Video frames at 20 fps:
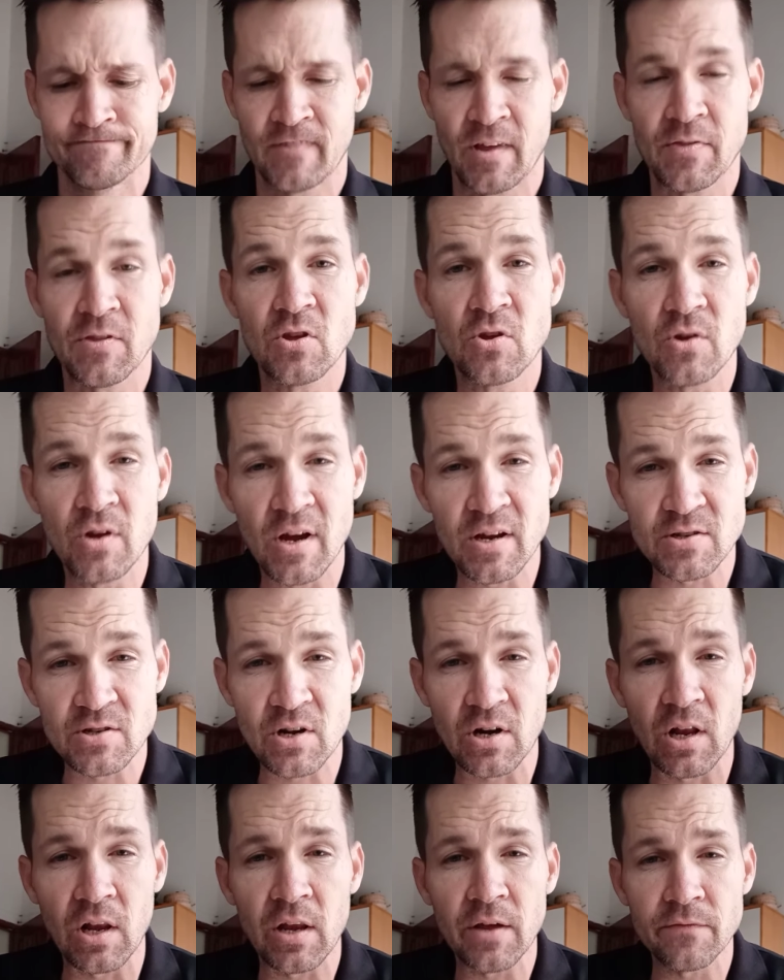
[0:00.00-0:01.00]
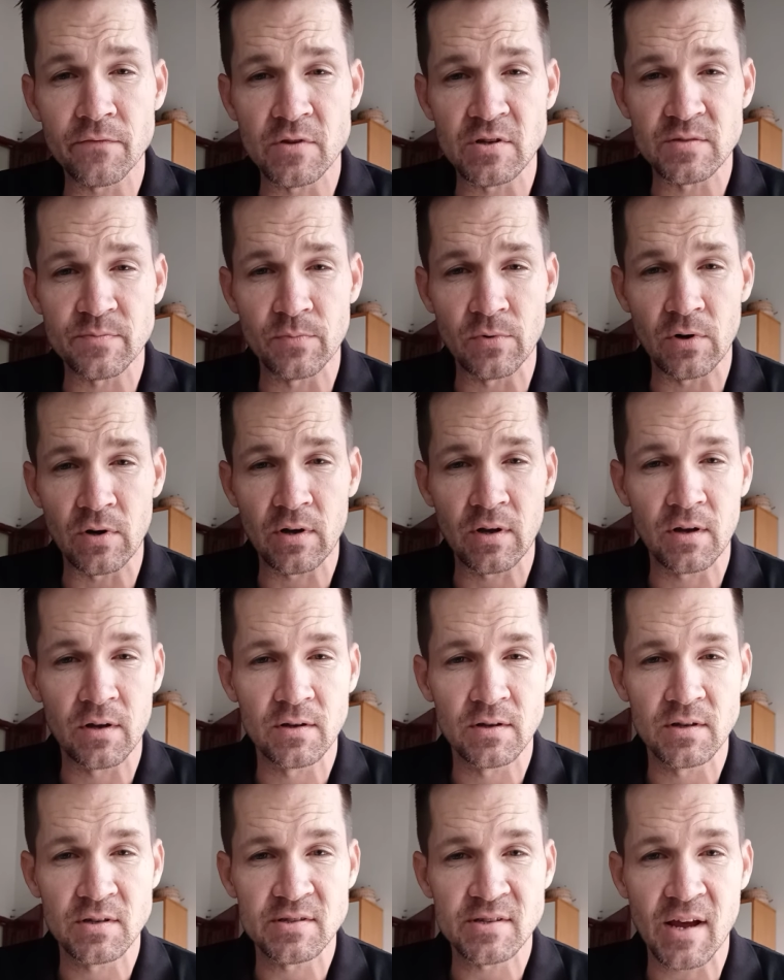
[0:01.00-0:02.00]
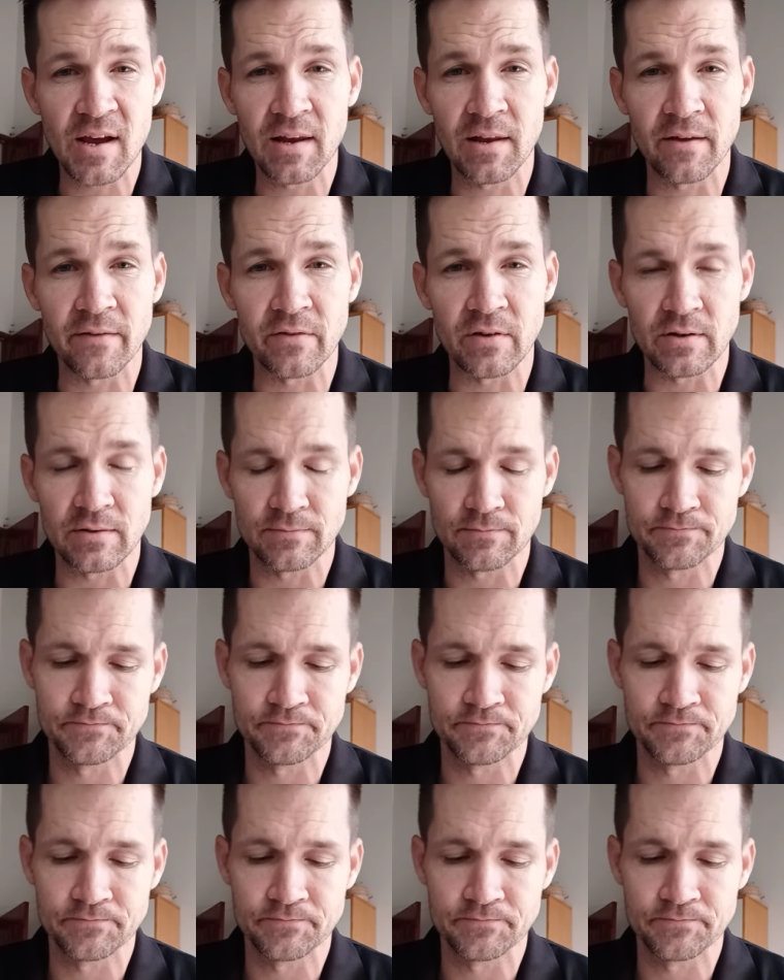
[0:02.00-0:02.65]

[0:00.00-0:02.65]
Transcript: I think you guys are gonna love this book, because I love it.